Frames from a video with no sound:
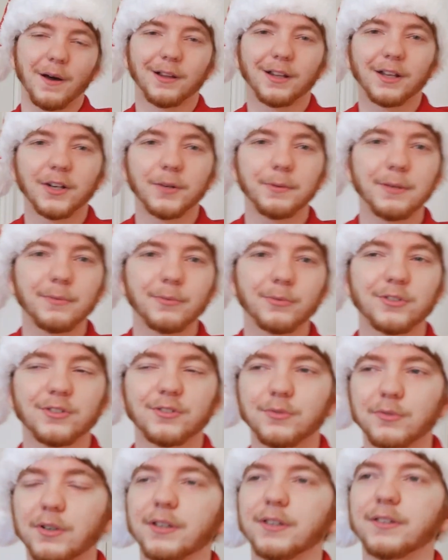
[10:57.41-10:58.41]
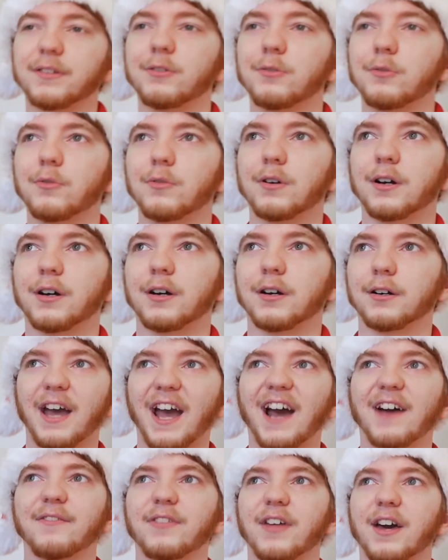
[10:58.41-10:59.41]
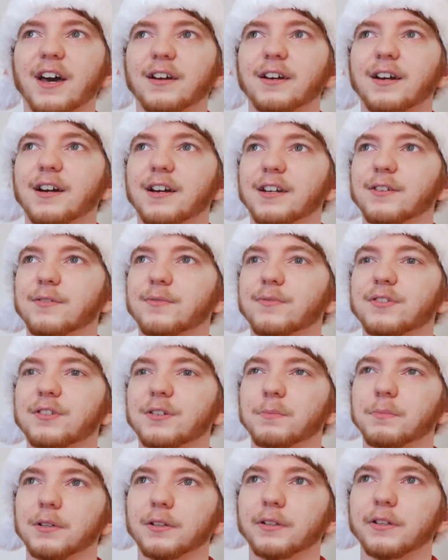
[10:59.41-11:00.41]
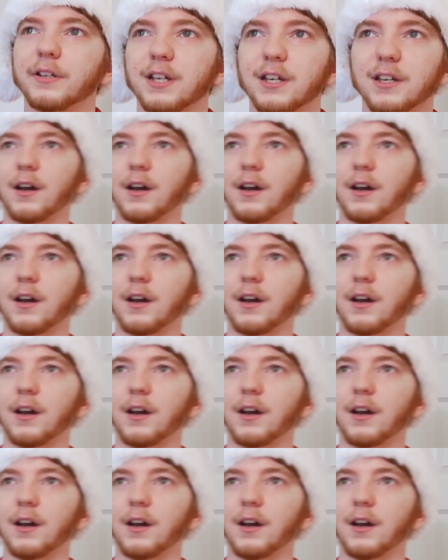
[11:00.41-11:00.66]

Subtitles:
lot of people just want to have that kind of stability.